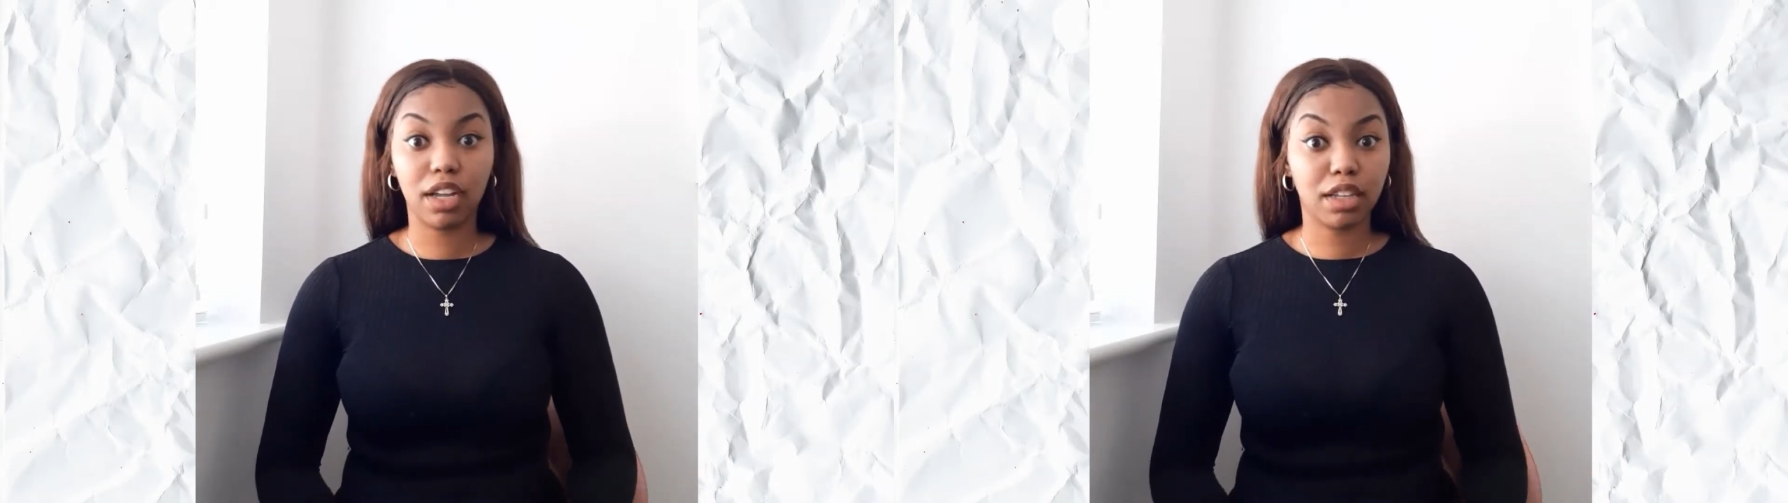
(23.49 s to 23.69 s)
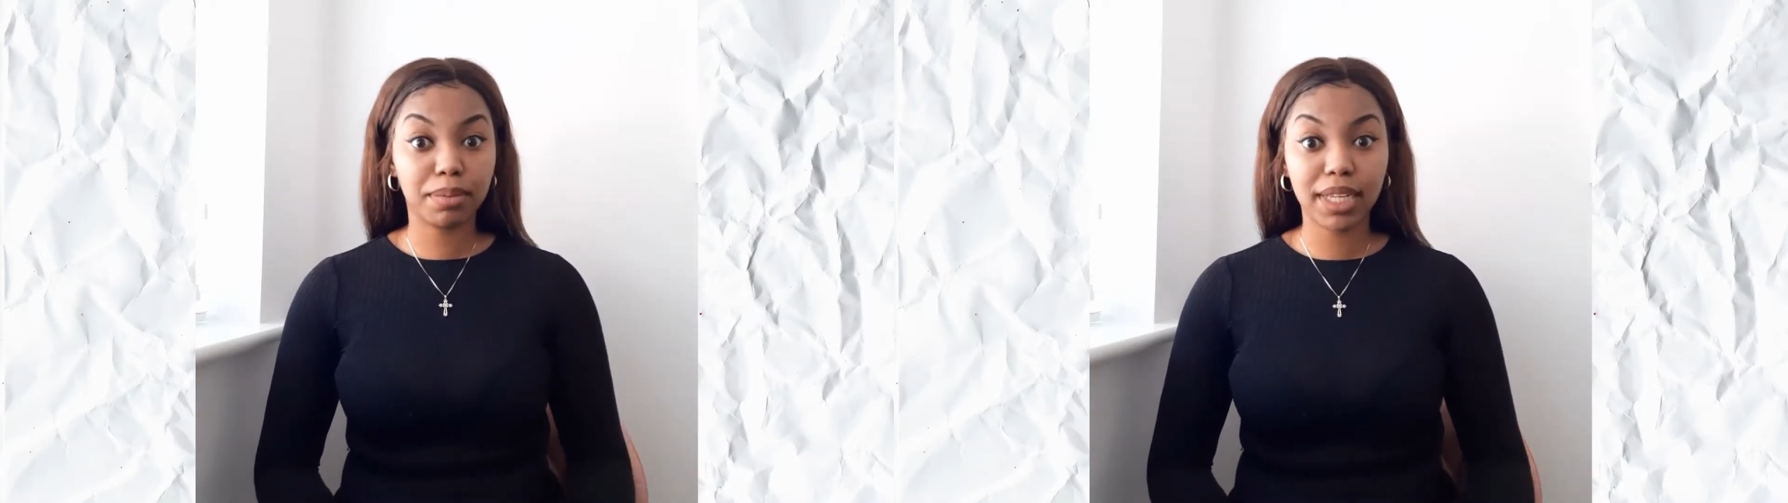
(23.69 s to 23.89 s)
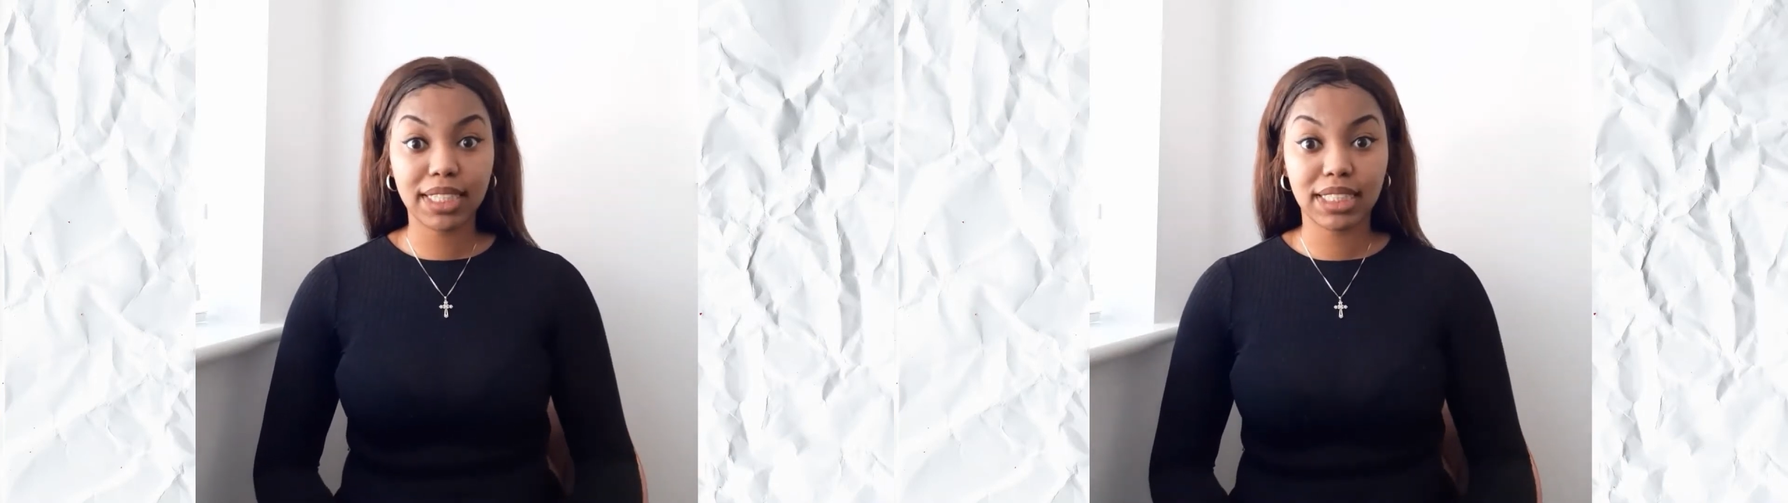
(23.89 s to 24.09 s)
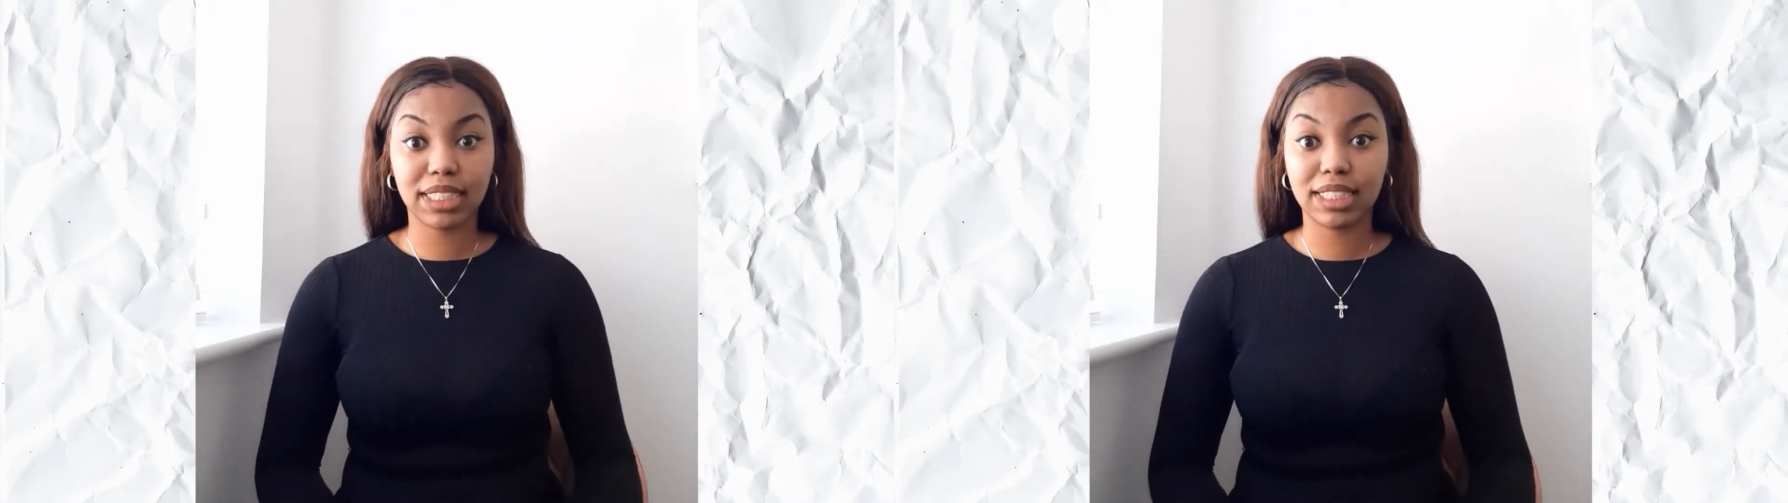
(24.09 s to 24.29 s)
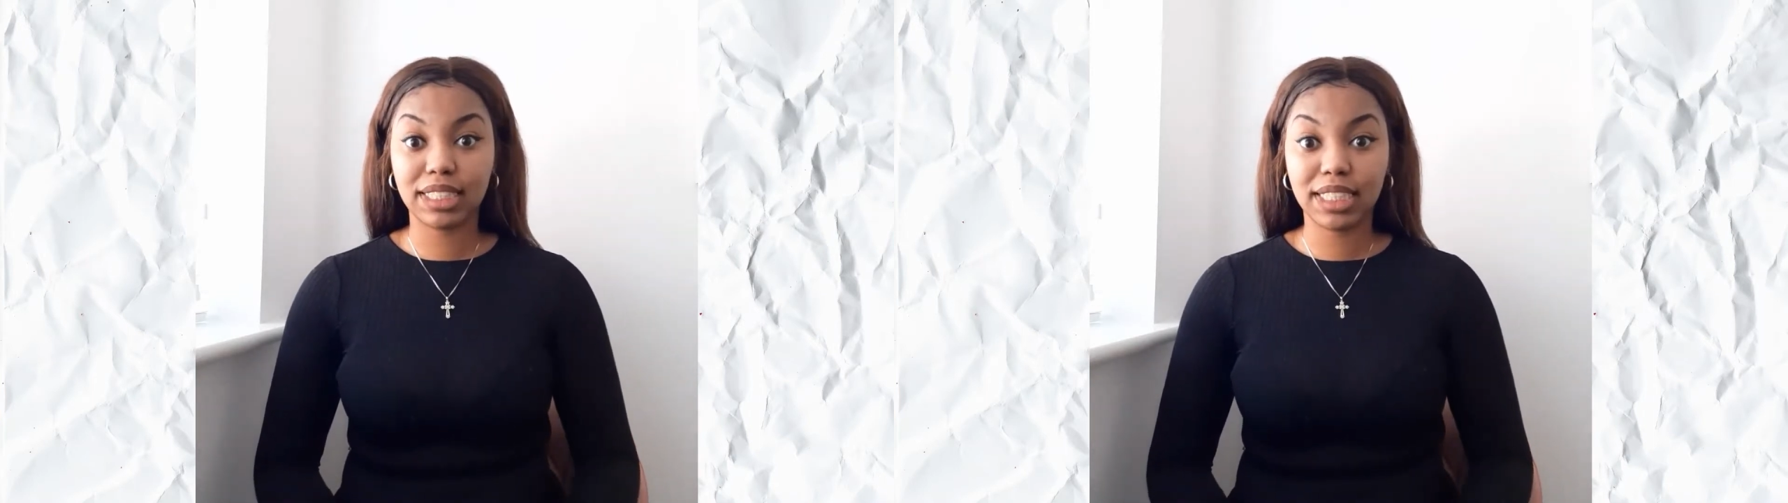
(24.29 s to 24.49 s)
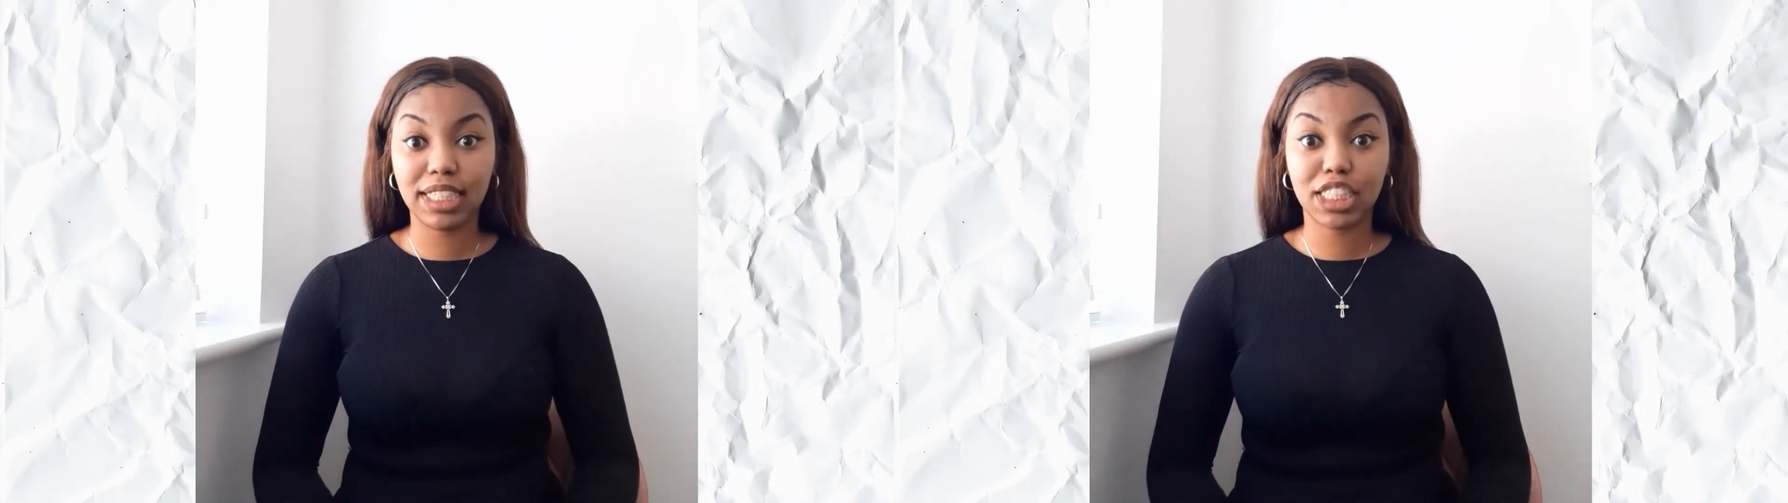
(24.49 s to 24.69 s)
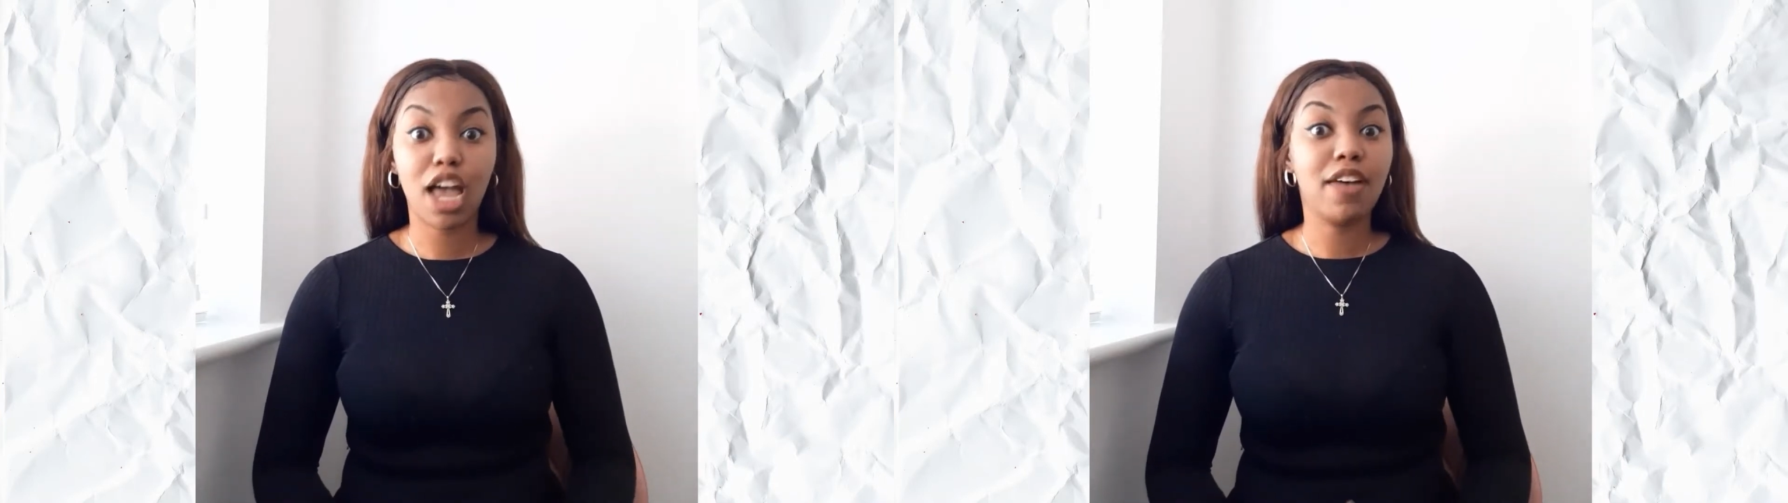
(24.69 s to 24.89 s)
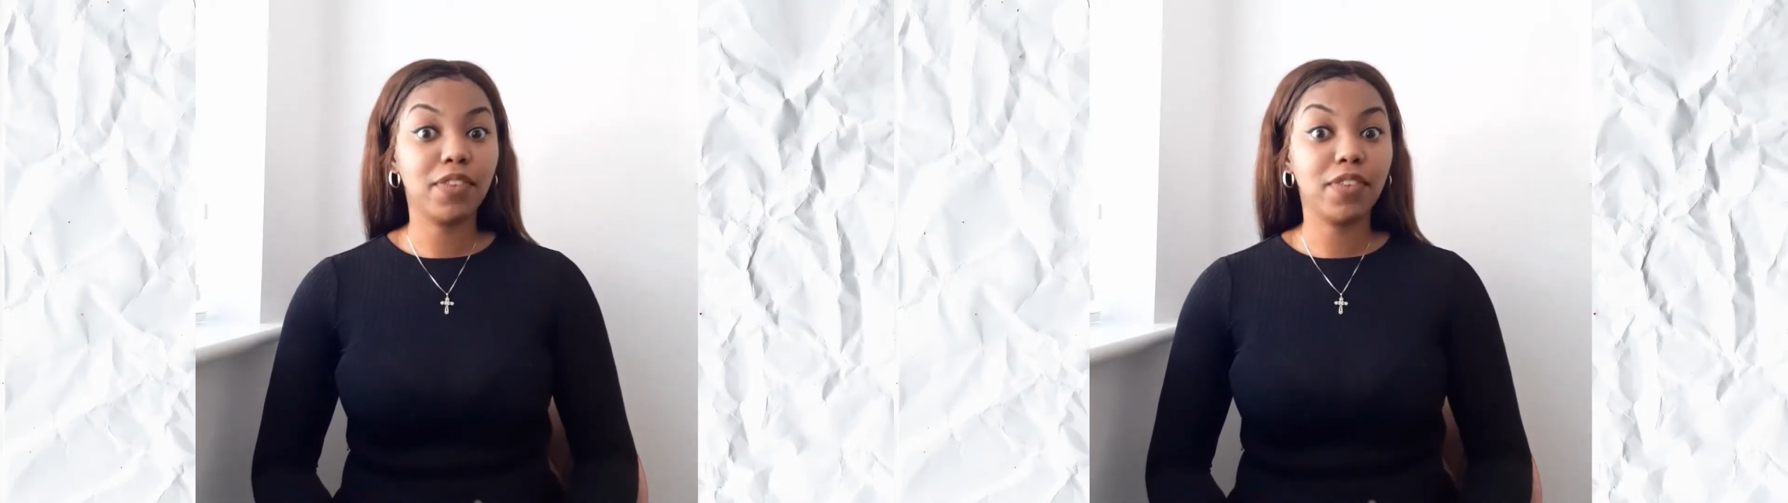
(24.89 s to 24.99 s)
other places and teach,